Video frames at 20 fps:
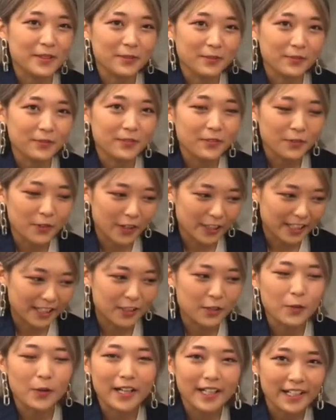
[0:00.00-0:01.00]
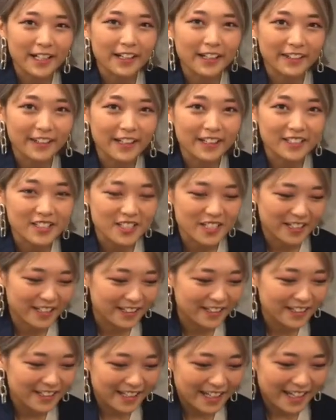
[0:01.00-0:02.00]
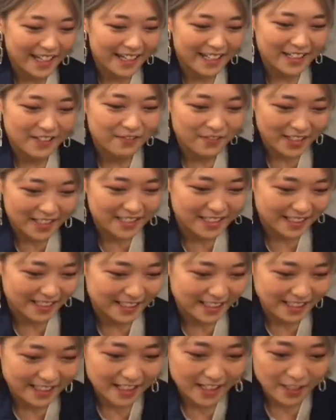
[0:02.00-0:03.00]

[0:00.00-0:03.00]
been working quite hard last year and investing